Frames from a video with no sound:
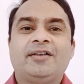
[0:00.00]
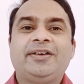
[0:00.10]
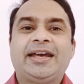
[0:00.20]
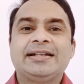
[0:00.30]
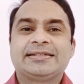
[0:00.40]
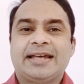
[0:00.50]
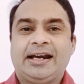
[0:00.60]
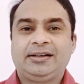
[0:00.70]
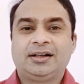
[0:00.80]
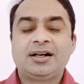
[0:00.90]
we can
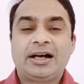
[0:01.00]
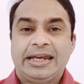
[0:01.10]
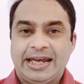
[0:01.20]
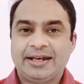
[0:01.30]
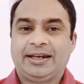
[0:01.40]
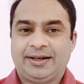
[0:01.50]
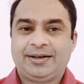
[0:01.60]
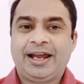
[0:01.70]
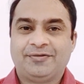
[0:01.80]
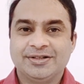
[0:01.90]
send the ANA
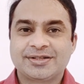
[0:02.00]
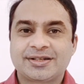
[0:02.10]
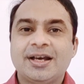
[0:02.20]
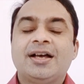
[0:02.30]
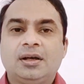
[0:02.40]
levels.